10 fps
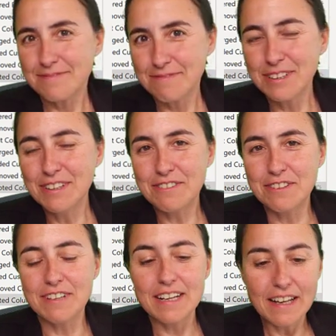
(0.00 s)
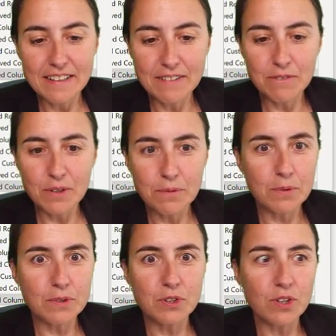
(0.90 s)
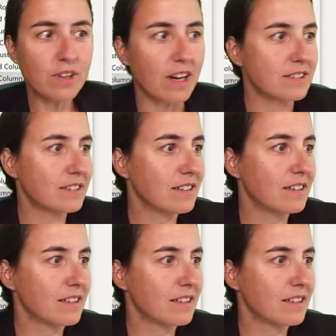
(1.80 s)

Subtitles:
Wonderful, right? And what took us?